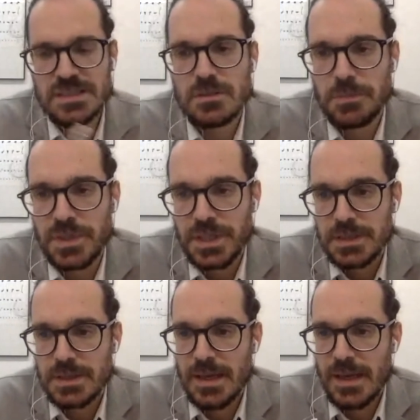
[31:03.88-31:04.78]
on a little
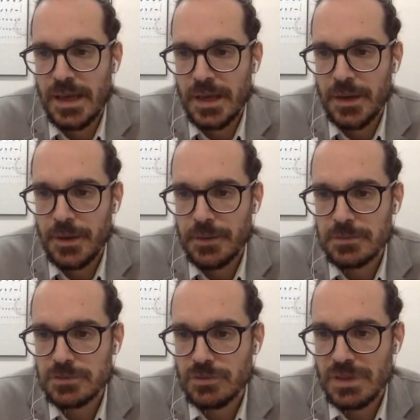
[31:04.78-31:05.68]
bit
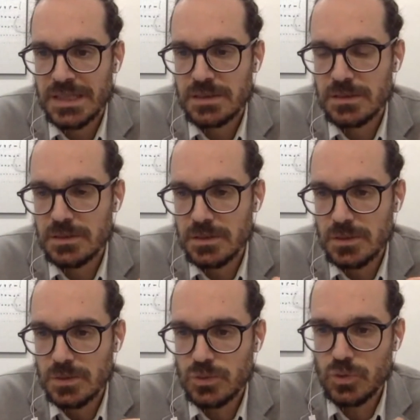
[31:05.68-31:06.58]
and trying
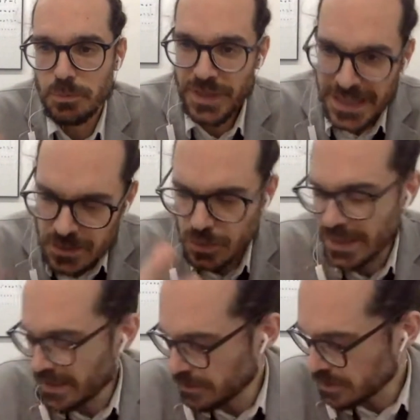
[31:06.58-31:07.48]
to
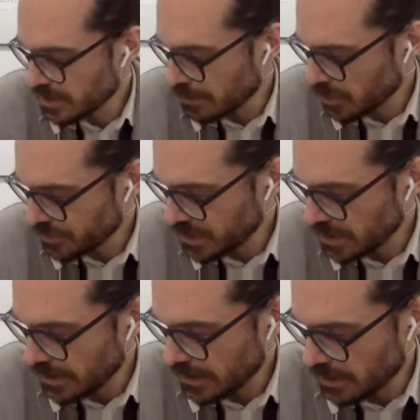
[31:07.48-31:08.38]
bring together some
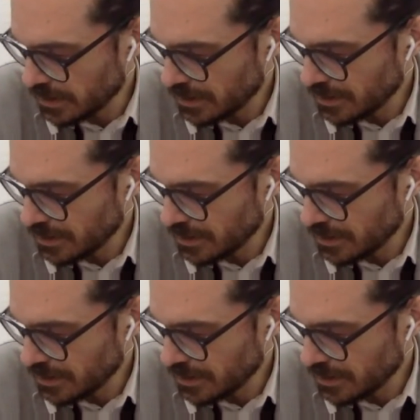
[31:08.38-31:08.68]
of the